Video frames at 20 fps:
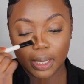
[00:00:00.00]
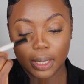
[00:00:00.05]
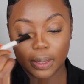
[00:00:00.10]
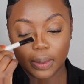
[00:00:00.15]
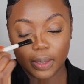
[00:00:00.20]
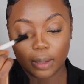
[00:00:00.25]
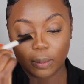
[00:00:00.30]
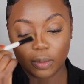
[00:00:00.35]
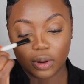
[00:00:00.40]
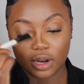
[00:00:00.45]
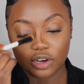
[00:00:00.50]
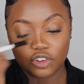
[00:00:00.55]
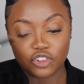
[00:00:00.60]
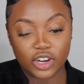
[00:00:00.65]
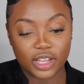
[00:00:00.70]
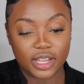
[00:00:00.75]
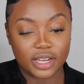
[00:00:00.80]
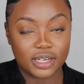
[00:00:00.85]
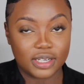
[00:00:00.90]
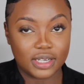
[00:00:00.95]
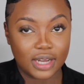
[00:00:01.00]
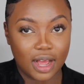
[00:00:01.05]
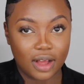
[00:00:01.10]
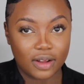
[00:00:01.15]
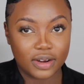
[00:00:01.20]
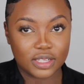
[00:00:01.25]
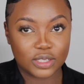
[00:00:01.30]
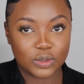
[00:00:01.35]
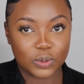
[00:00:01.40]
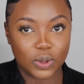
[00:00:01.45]
Then I'm going to drag it
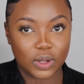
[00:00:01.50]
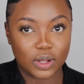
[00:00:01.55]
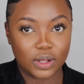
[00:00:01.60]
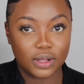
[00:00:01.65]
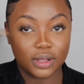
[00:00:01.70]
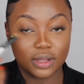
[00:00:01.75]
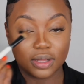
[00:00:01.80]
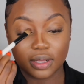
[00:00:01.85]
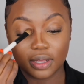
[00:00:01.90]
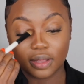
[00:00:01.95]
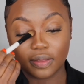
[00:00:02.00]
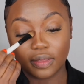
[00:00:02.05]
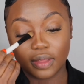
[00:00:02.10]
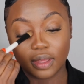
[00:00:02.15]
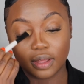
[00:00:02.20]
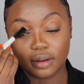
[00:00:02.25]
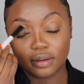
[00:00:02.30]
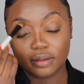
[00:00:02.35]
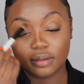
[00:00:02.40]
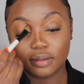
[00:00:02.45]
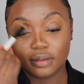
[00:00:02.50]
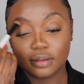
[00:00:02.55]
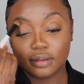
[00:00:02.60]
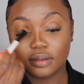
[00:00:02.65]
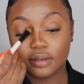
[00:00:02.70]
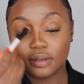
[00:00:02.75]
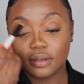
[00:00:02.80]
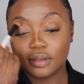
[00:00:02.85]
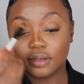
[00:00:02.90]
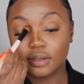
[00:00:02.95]
down as well and then
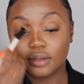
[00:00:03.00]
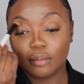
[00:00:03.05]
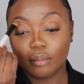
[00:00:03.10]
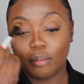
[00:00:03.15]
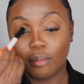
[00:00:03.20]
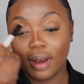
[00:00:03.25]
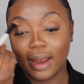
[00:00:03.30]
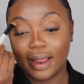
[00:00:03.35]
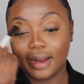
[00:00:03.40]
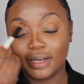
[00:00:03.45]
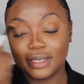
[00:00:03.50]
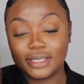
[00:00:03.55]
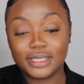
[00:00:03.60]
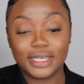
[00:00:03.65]
blend it